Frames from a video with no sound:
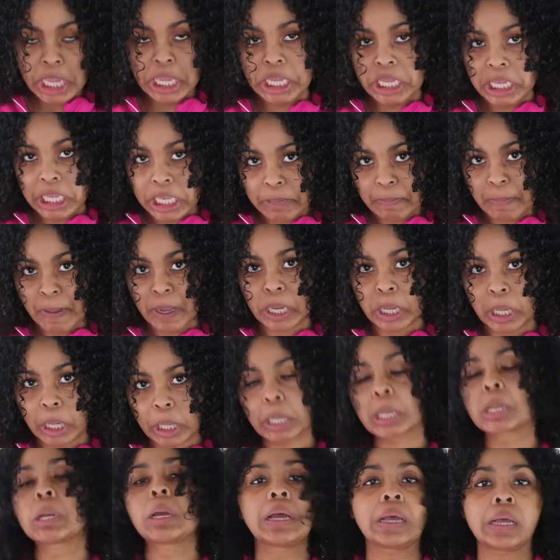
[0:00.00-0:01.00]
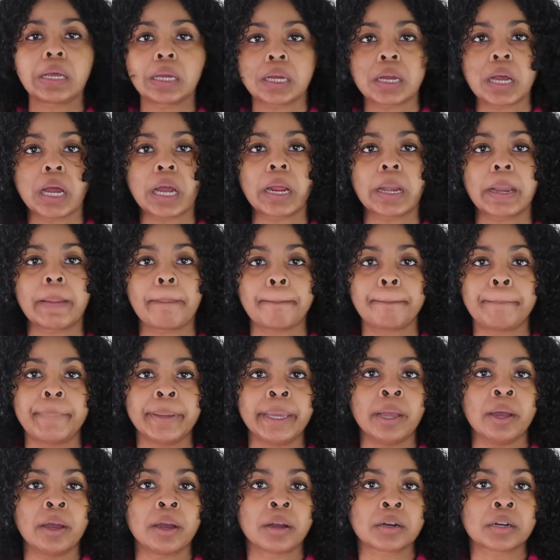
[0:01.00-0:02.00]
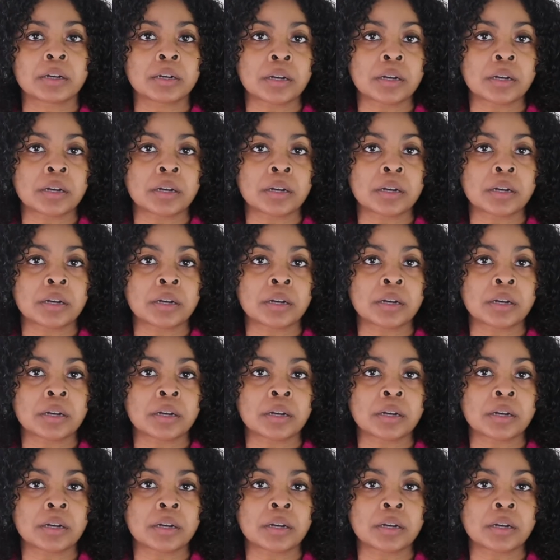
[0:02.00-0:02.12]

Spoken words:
My girl Cardi B.